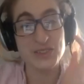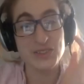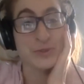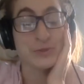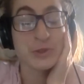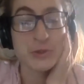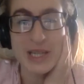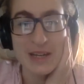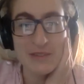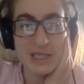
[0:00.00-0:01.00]
you. Do
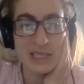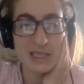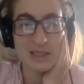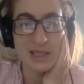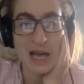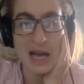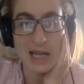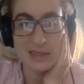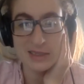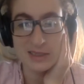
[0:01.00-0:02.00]
we have any
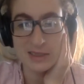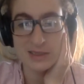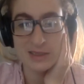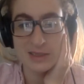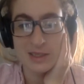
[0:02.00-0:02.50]
last